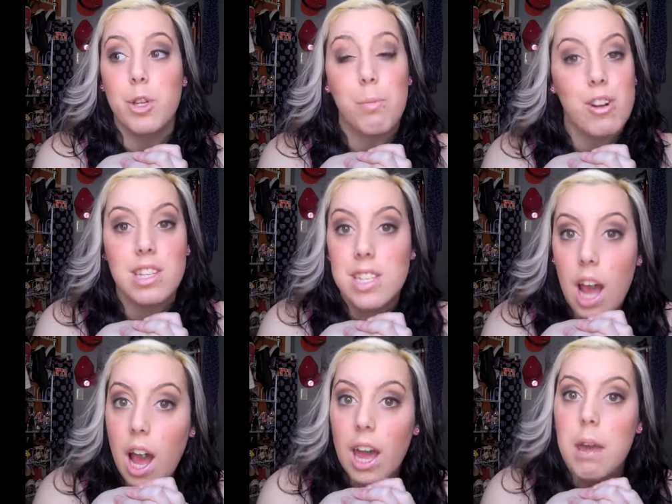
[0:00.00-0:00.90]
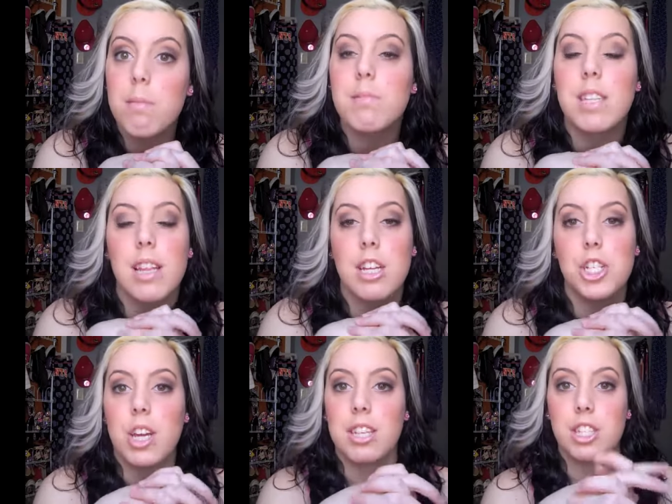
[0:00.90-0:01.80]
numerous times to let
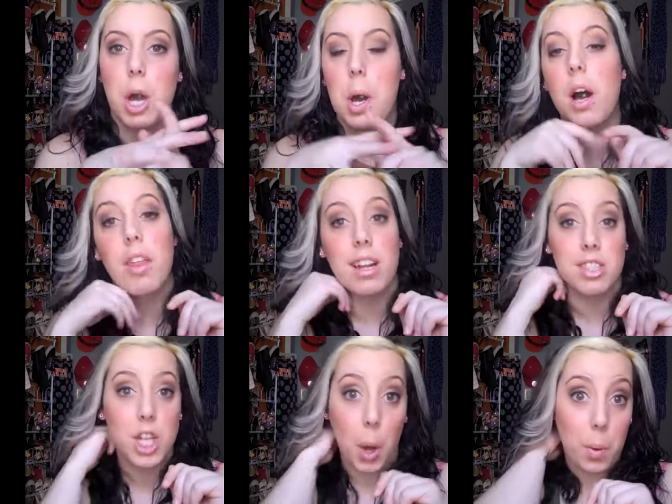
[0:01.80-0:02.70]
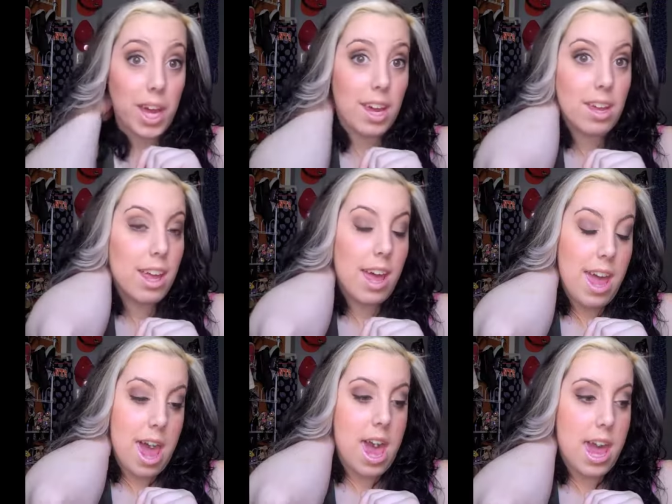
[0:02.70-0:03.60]
you guys know how that's going.
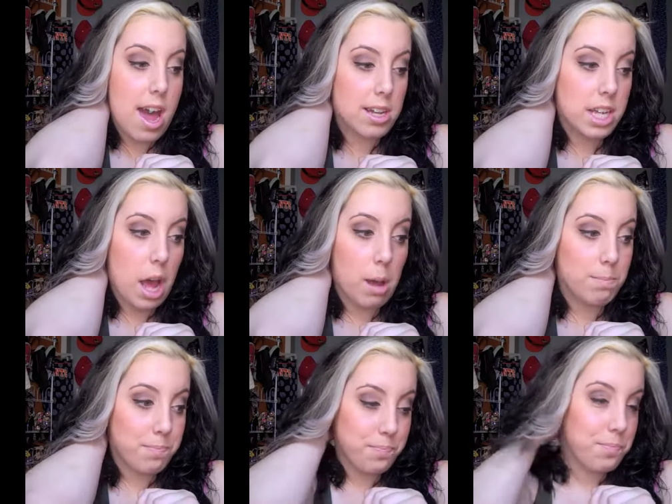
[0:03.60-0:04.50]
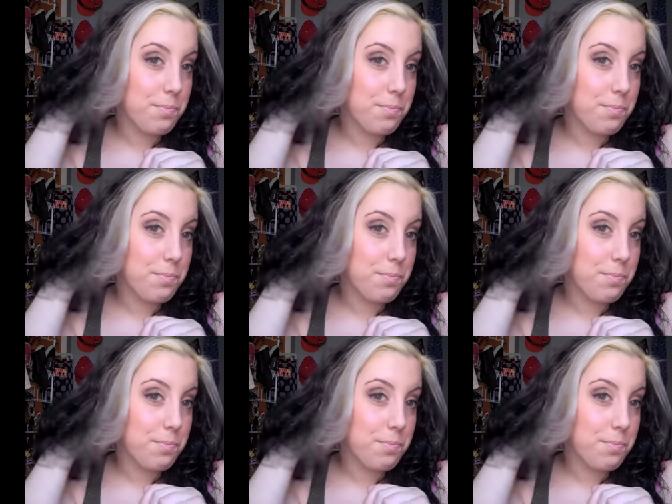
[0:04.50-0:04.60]
And um,